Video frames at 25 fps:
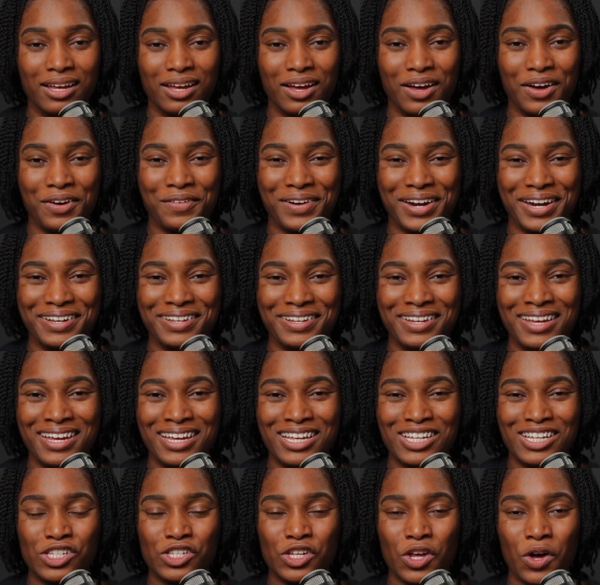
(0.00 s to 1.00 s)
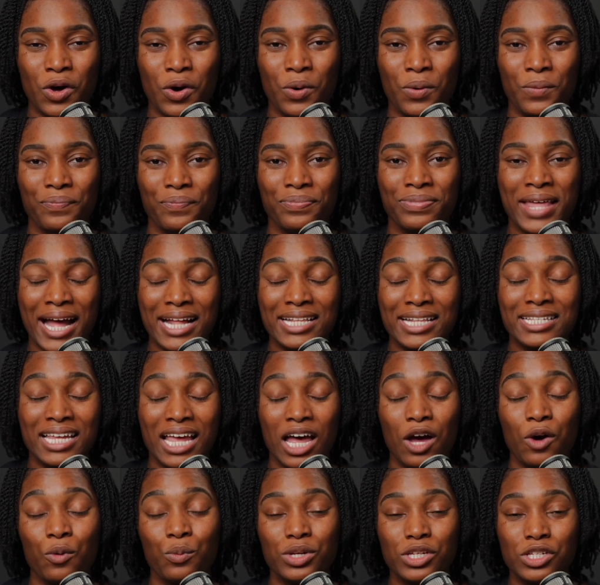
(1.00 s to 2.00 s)
All right, so that's
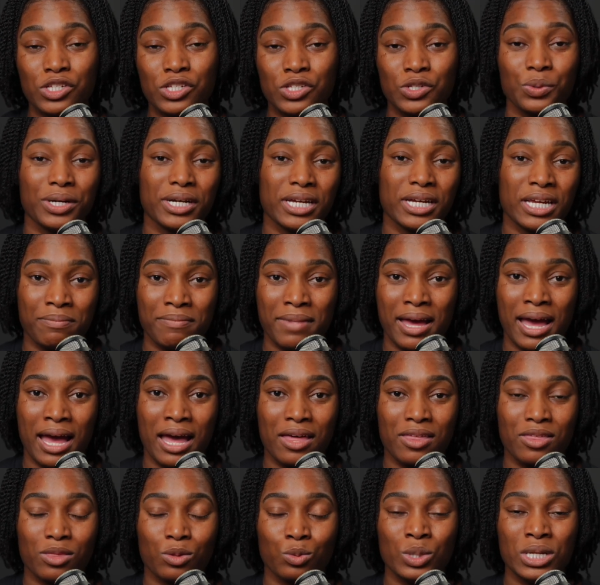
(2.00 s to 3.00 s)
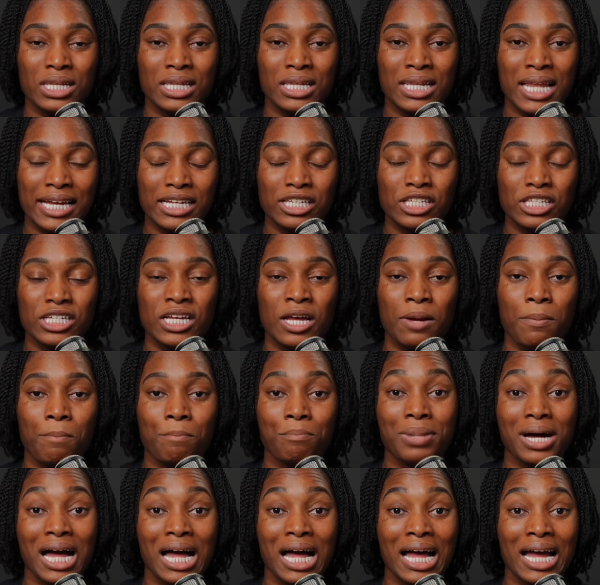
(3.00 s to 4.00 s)
how we sort in math. We like to
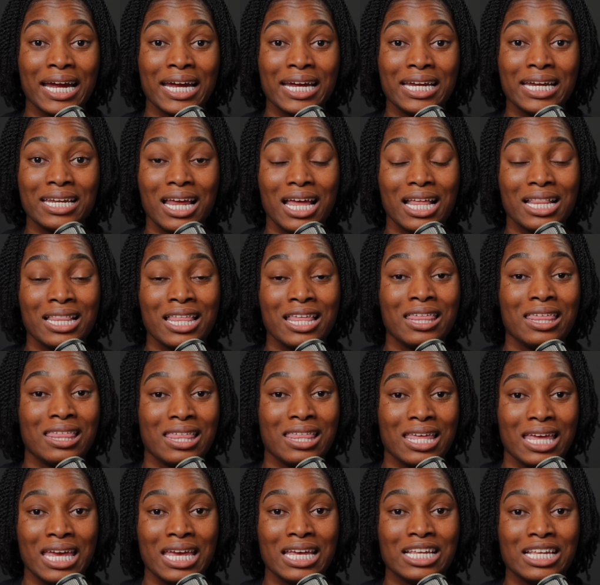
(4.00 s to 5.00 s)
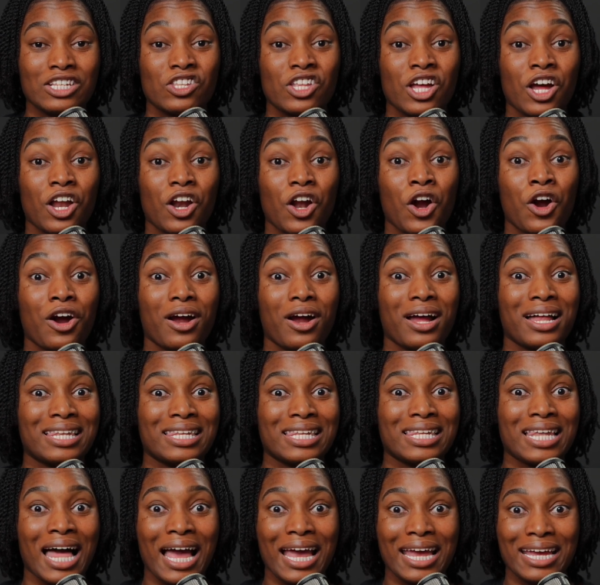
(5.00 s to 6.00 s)
combine the things that are
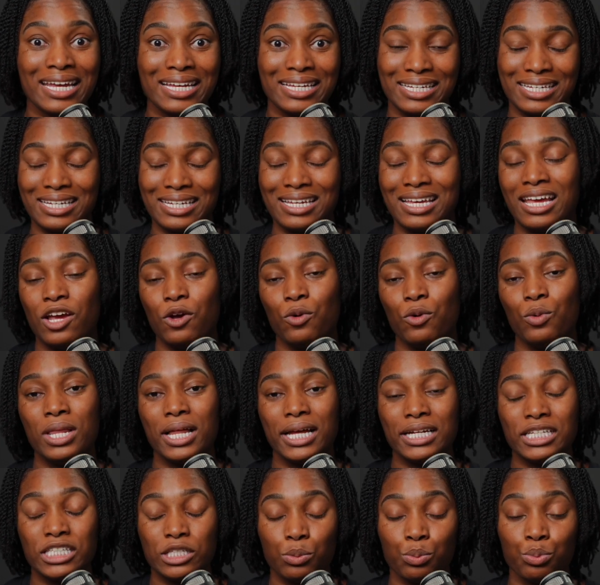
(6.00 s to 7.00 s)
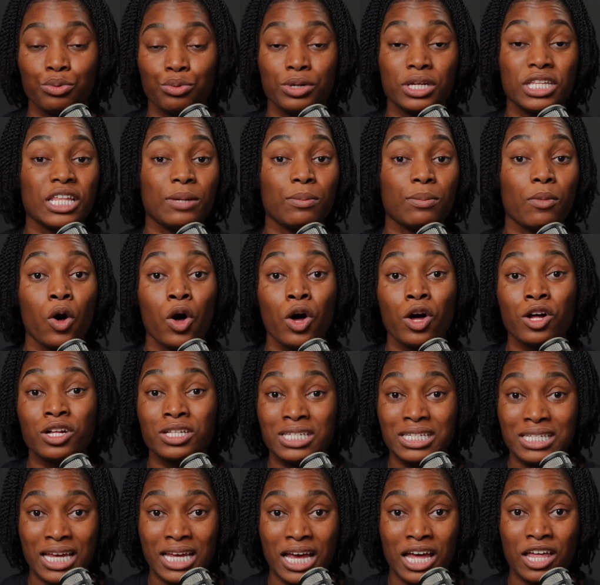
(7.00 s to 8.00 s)
alike. We like to bring them all
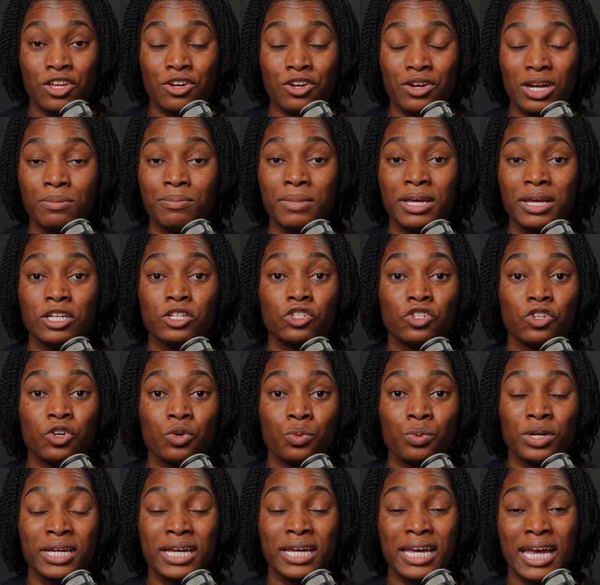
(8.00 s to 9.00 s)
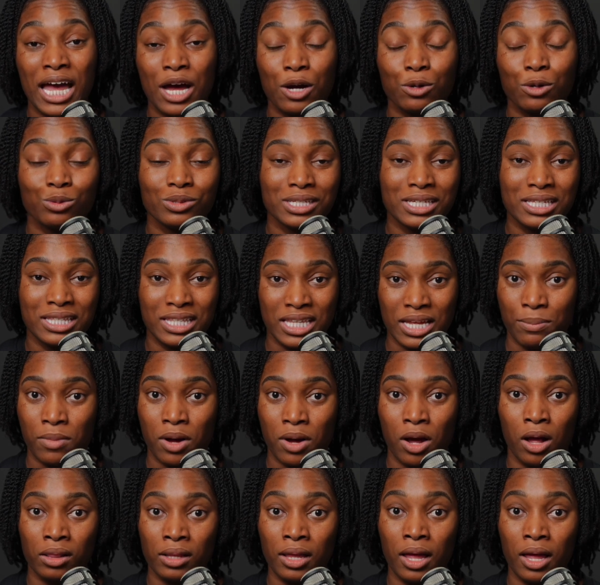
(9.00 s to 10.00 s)
together and make sure we're counting them
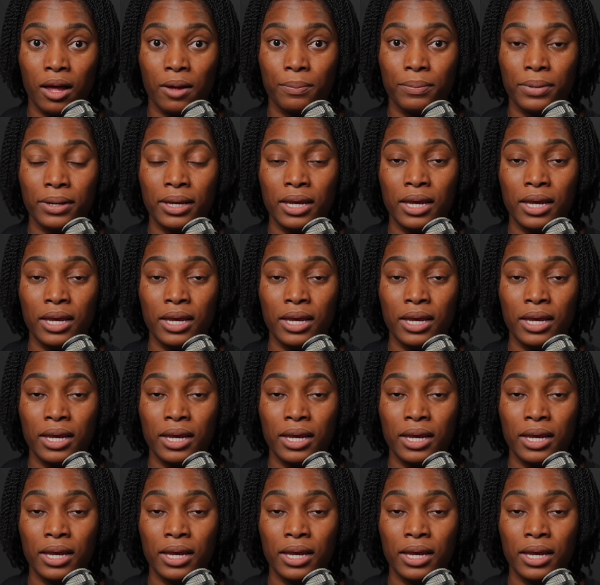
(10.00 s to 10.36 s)
all up.